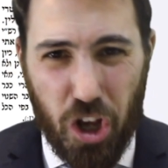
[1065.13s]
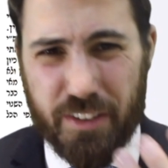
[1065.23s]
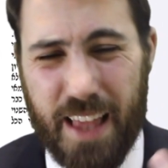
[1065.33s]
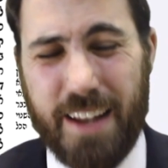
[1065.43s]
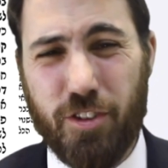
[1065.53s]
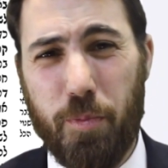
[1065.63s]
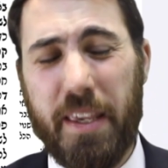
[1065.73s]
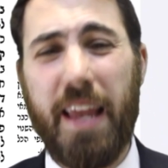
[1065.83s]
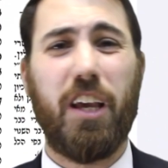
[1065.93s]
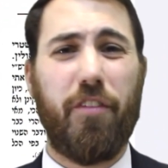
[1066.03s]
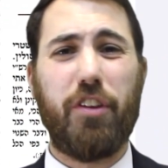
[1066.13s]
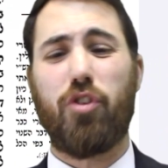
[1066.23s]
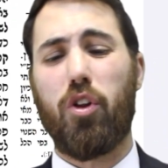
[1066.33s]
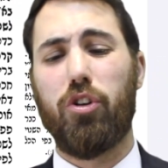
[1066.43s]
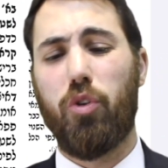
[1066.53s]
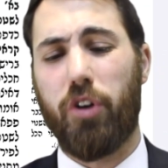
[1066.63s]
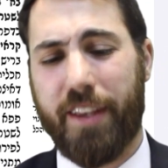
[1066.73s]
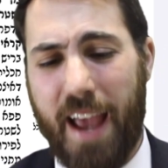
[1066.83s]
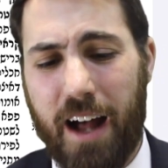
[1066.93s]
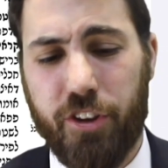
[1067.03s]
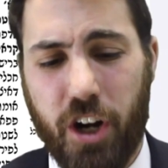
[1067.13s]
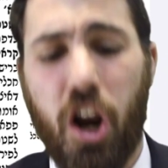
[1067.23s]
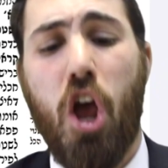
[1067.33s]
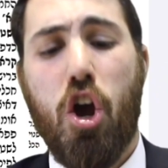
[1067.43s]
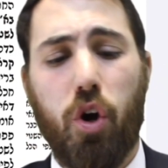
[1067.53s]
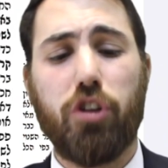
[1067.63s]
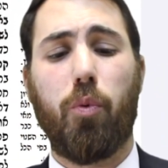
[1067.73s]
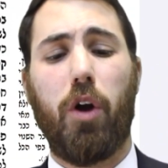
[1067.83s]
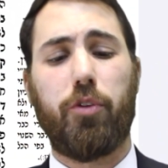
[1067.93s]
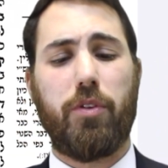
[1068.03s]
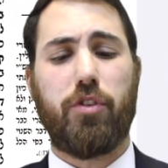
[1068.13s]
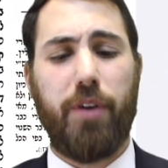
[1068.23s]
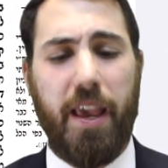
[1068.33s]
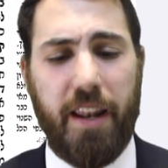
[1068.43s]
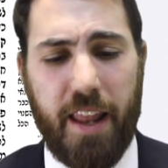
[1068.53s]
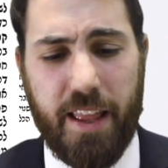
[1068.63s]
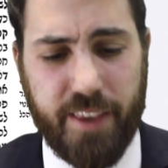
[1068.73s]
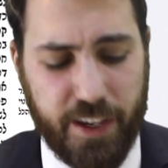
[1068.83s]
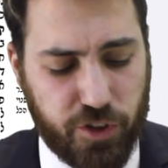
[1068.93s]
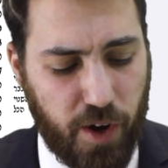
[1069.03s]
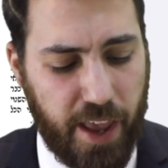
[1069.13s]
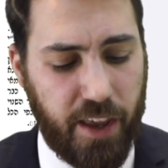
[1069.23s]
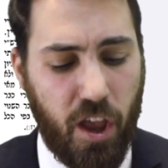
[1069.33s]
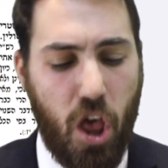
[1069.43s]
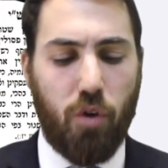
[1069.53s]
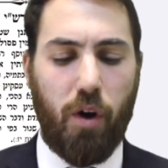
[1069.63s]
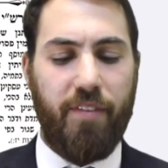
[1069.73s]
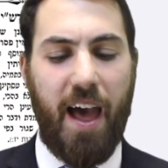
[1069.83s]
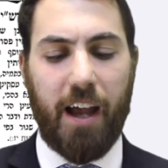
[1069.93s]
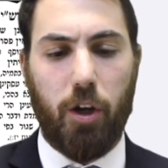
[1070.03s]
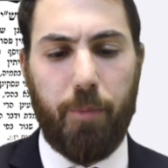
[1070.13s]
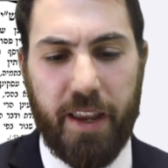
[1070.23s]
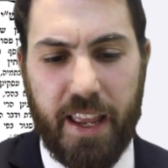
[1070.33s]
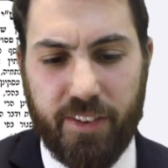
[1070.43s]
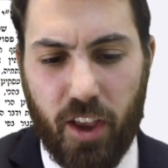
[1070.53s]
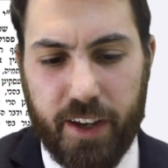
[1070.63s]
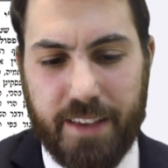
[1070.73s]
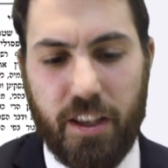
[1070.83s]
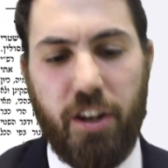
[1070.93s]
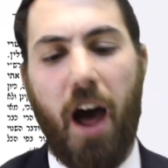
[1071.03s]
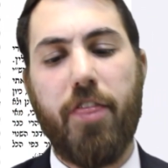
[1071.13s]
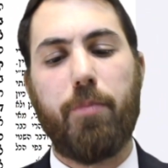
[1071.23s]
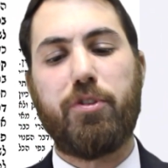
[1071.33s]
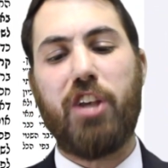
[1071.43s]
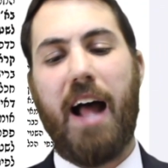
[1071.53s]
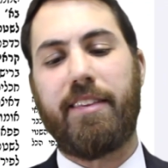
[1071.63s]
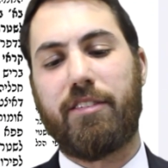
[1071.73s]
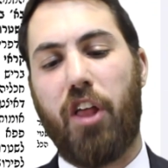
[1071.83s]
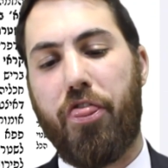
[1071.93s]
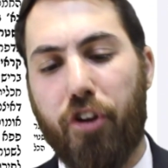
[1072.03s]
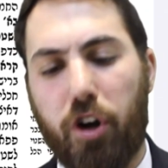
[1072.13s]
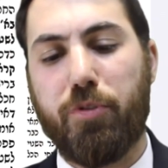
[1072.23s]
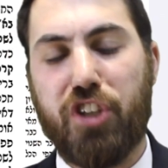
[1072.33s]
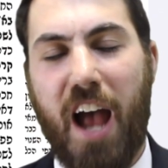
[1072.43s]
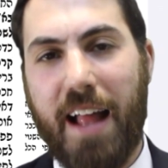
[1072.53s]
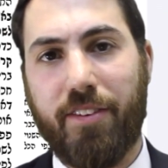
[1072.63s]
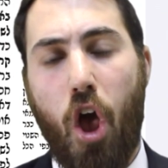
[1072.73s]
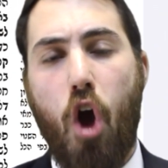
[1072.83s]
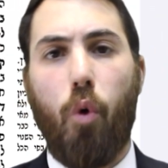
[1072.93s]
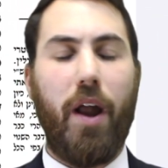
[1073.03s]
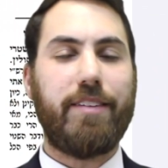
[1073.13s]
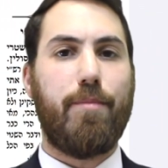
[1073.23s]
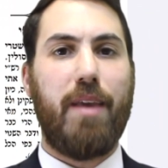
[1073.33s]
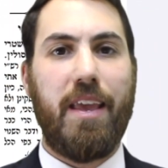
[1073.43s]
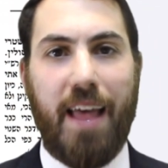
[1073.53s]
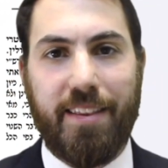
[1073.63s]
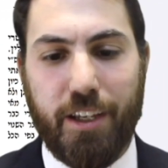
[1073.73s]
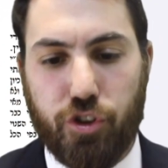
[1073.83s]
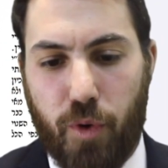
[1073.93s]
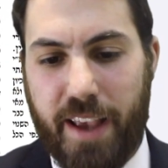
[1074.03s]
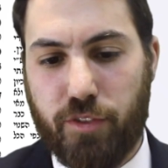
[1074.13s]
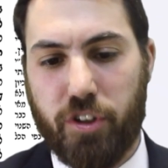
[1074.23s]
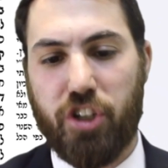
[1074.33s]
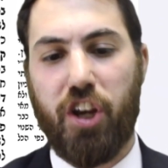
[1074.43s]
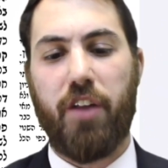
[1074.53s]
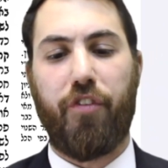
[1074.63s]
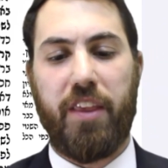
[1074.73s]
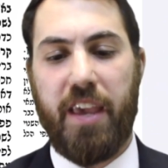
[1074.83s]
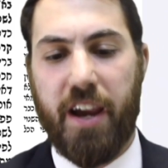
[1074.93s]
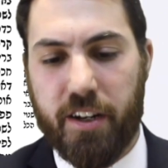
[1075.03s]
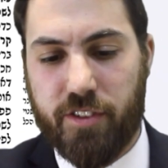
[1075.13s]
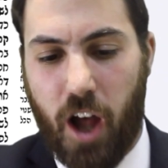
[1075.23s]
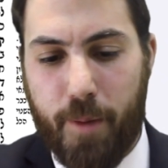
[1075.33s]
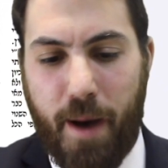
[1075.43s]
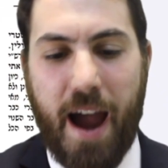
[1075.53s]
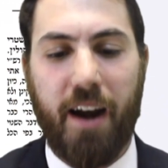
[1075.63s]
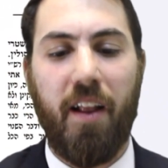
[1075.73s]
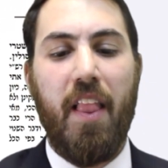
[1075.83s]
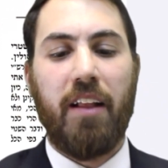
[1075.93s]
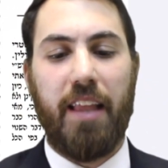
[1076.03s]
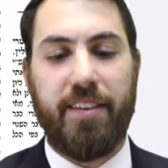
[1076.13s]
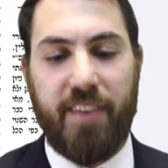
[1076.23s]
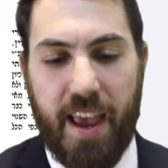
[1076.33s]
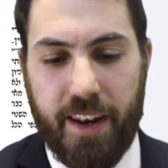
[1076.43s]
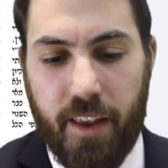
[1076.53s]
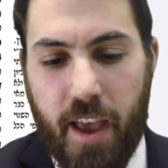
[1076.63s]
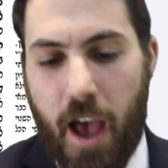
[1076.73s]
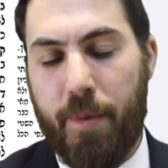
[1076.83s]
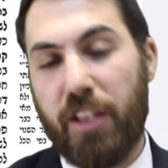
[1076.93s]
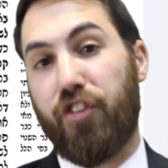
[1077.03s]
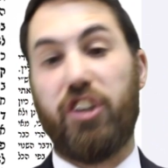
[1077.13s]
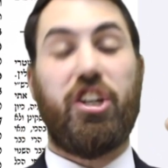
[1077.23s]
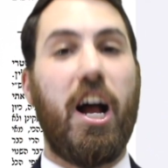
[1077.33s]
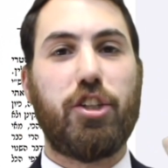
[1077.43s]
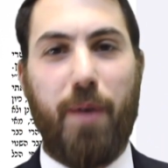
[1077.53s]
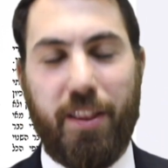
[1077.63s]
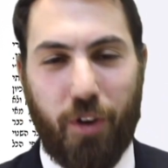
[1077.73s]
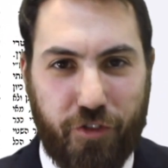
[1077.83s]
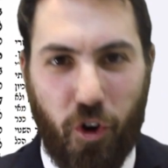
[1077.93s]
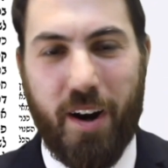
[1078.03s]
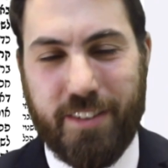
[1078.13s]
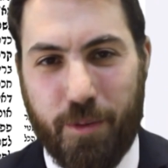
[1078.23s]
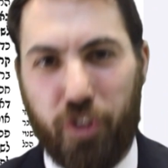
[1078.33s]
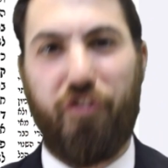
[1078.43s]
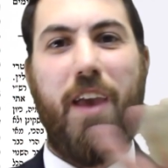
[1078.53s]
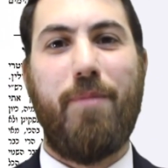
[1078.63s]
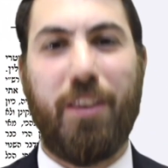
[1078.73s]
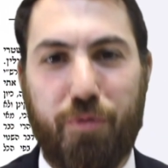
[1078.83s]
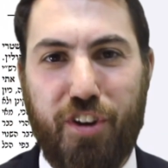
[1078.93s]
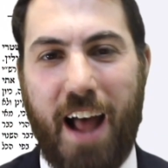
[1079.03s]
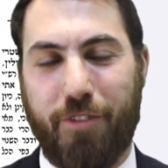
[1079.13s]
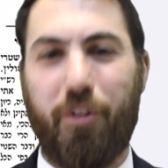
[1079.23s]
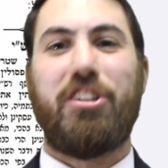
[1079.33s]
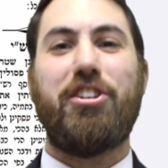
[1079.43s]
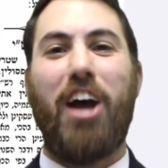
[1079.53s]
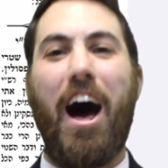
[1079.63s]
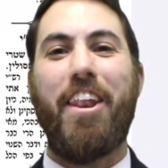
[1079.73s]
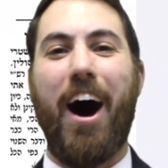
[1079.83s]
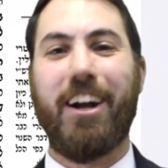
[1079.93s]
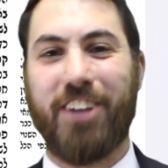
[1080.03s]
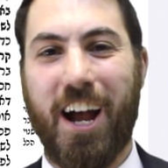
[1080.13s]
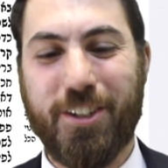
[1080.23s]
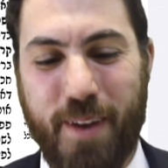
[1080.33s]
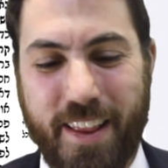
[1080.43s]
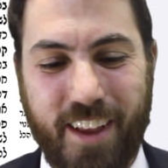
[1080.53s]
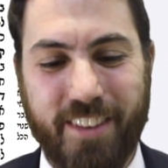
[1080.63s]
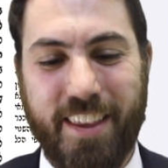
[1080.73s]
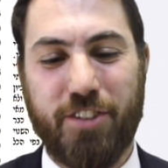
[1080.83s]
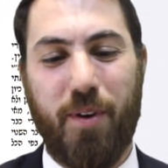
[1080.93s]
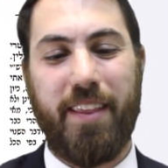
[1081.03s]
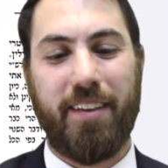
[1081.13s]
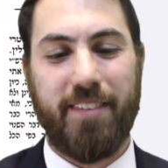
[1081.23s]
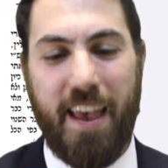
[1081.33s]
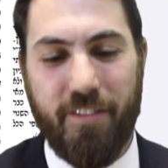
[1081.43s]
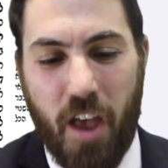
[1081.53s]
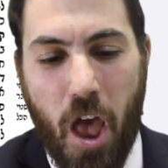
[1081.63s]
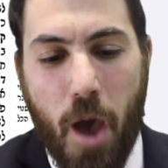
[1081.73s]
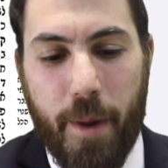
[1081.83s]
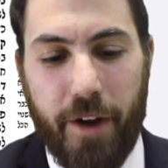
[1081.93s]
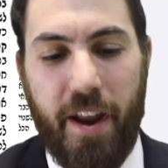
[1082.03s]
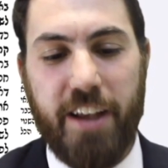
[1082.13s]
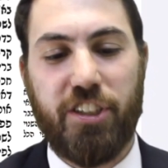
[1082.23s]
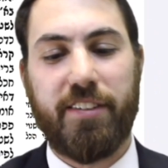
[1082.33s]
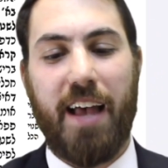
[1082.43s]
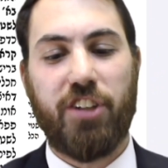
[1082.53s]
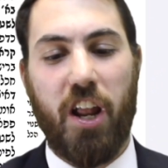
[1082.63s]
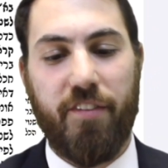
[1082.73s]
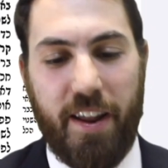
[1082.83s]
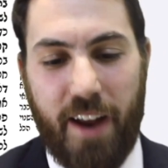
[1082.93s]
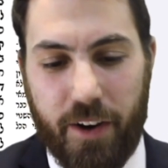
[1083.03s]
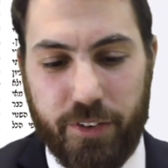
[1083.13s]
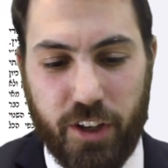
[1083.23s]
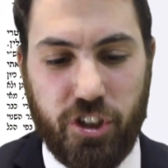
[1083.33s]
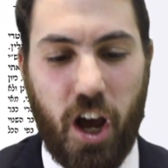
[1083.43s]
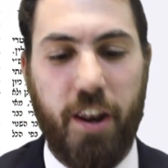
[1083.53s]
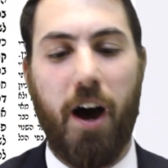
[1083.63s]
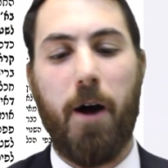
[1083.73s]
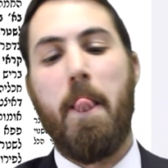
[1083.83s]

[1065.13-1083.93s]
so that is the beginning of the solar lunar calendar, because the world was created in Tishrei. Rav Nachman Bar Yitzchak has another shot. It's the third shot. What does it mean that Tishrei is Rosh Hashanah for the years? The Amar Ledin. It means for judgment. Of course, the most famous shot. Rosh Hashanah judgment is on Tishrei Dechsev. May Reishis Hashanah Barach Hashanah.